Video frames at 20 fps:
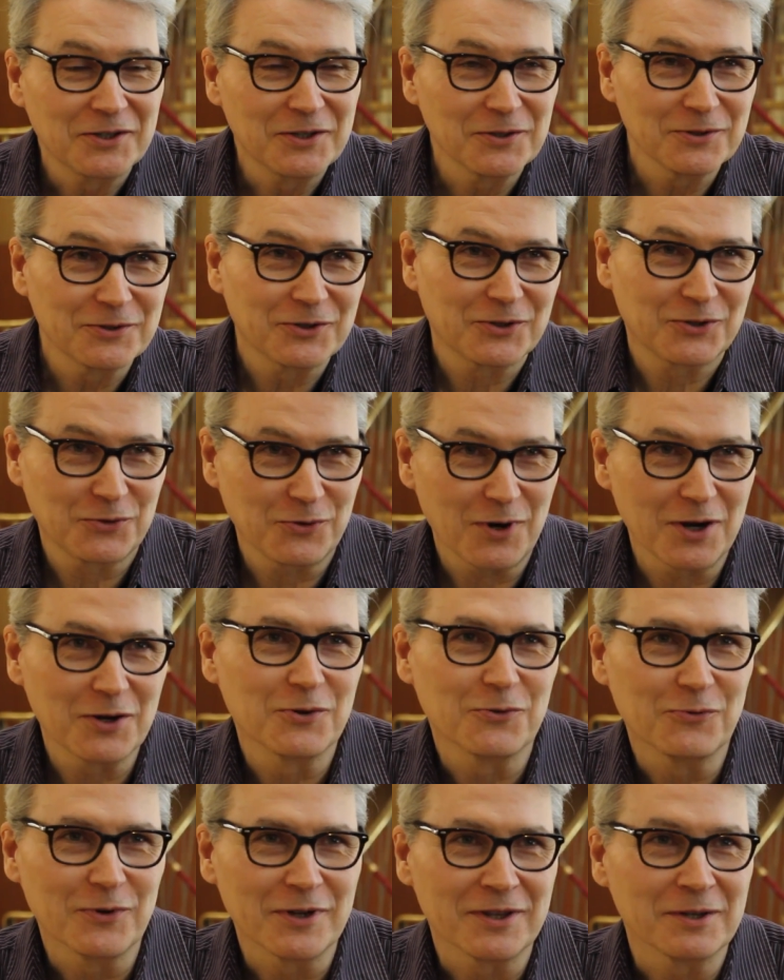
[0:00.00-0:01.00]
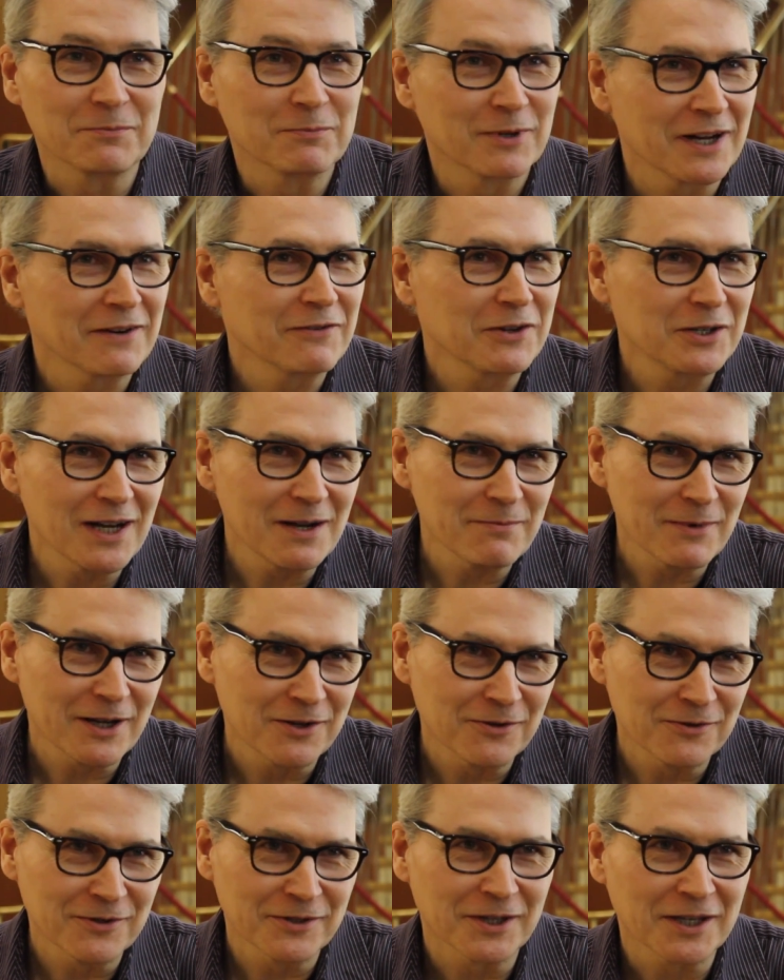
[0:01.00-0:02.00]
struggle with it, but every time I
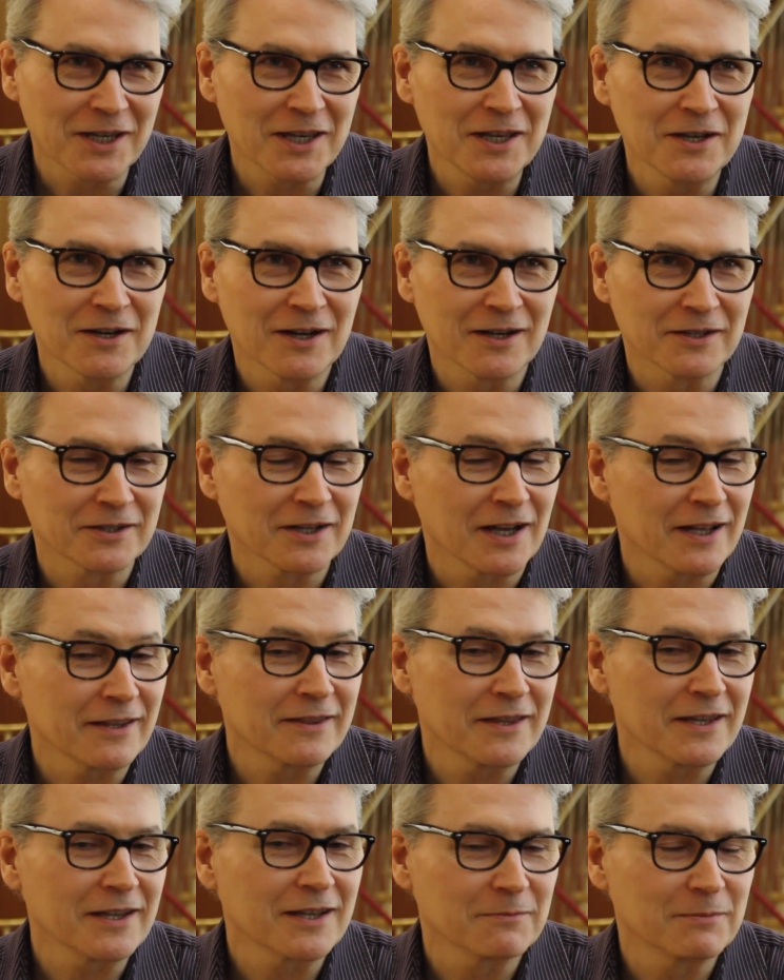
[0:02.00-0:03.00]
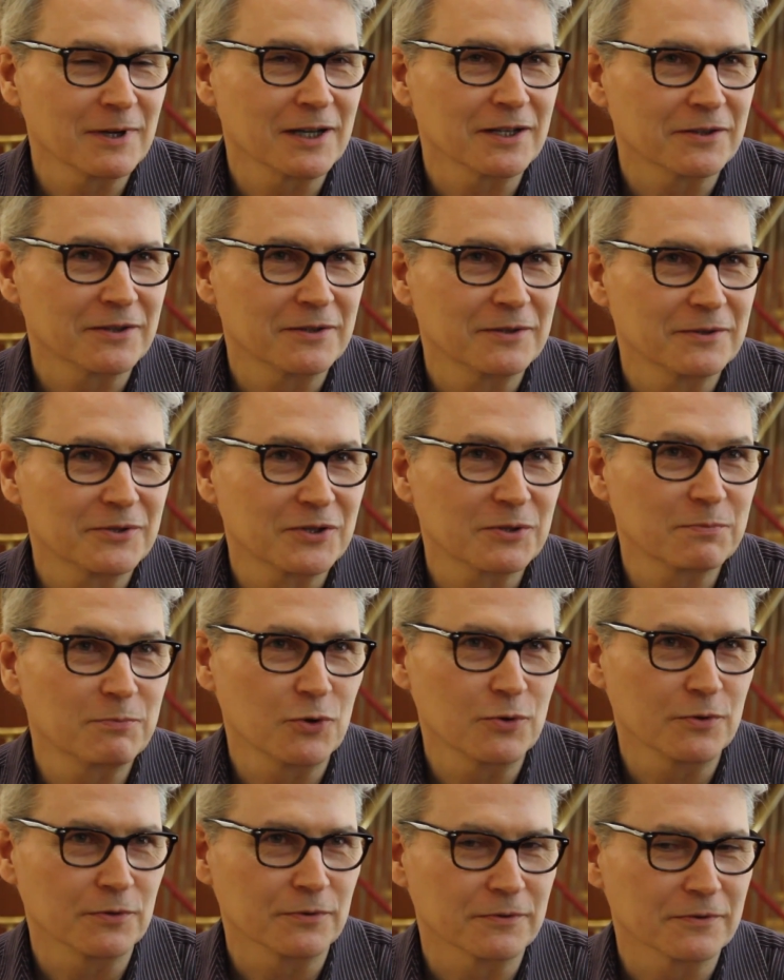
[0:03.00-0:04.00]
go in the kiosk, I think about
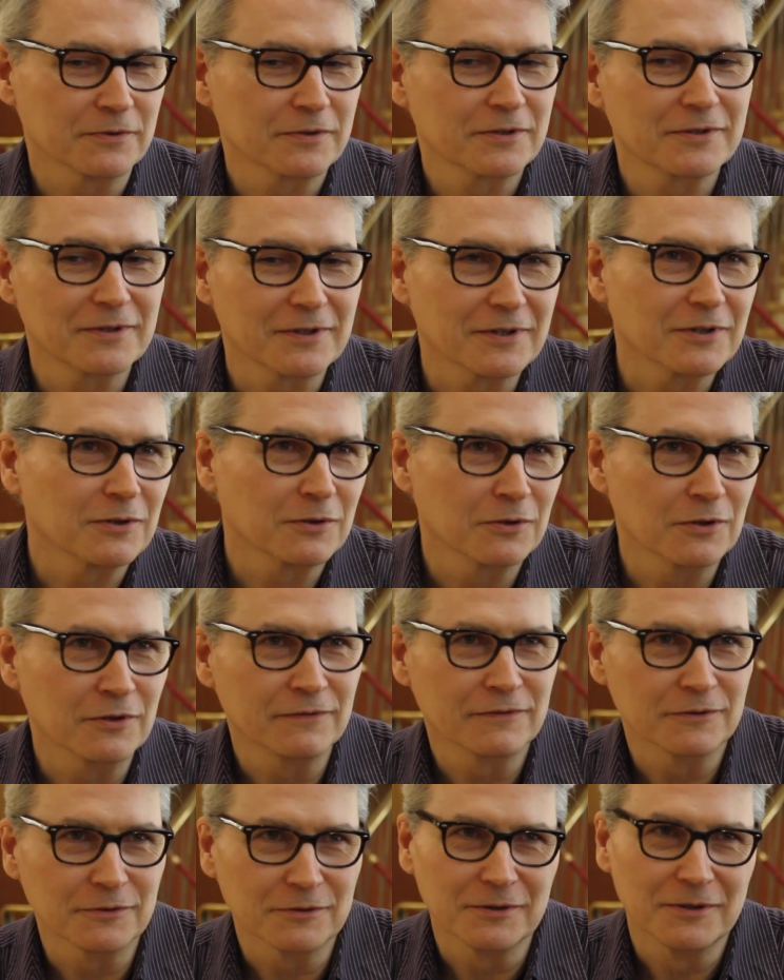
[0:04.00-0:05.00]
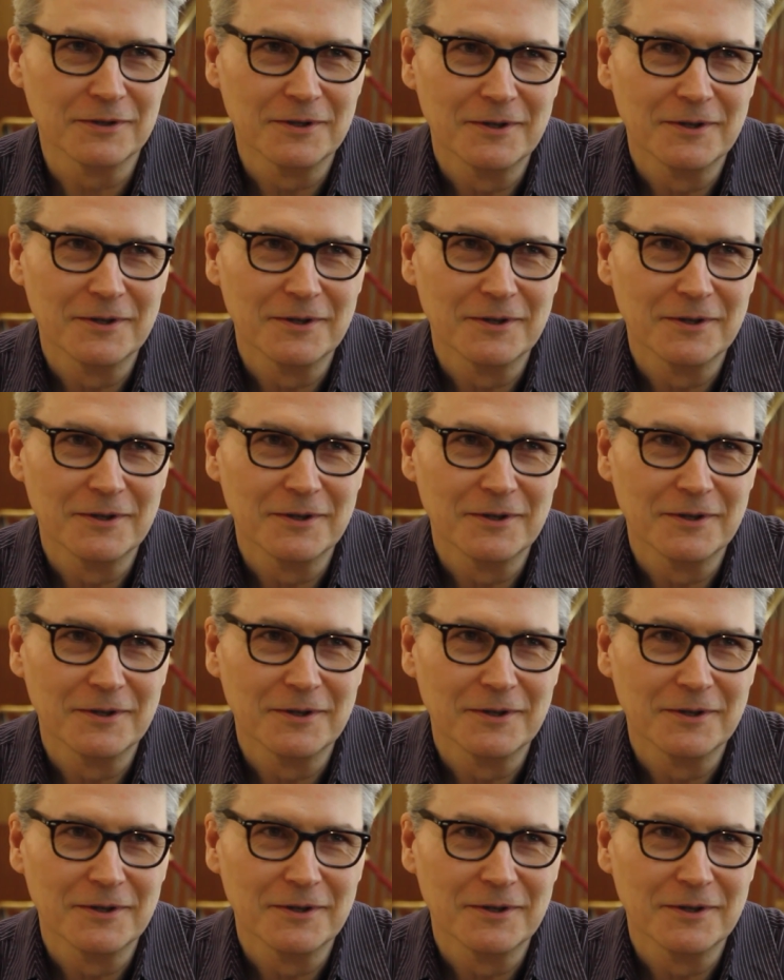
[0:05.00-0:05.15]
spoons, Löffel.